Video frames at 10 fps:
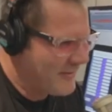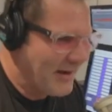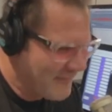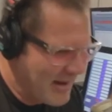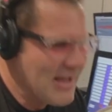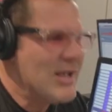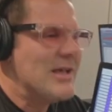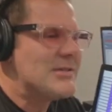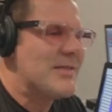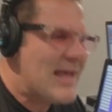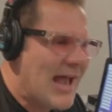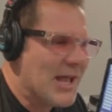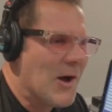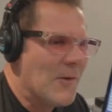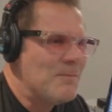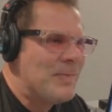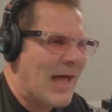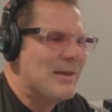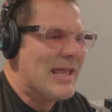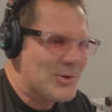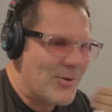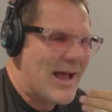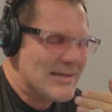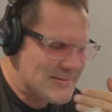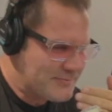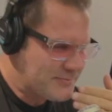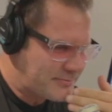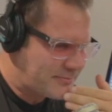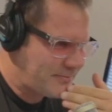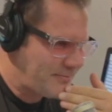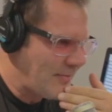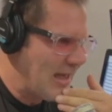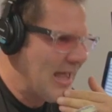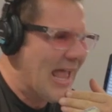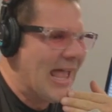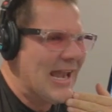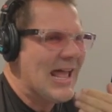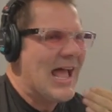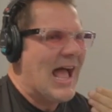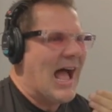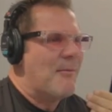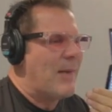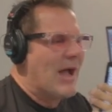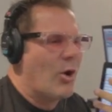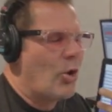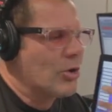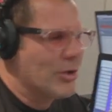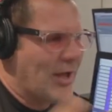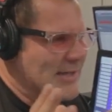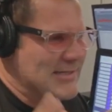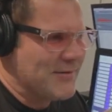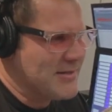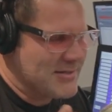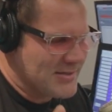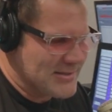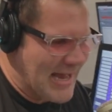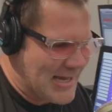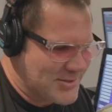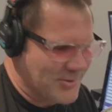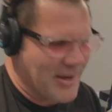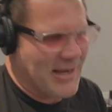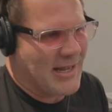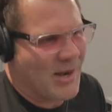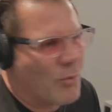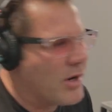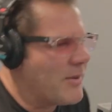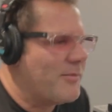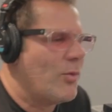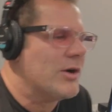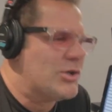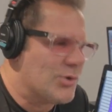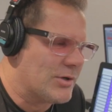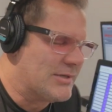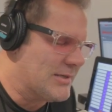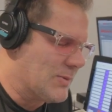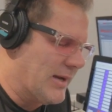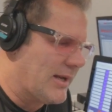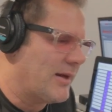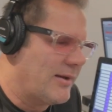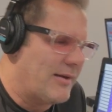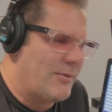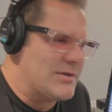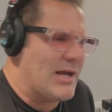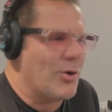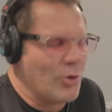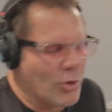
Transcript: whatever. Right. So then I go, I get dressed, and my whole closet, everything's a disaster, right? And I'm wearing, I've been wearing shorts this week, which I don't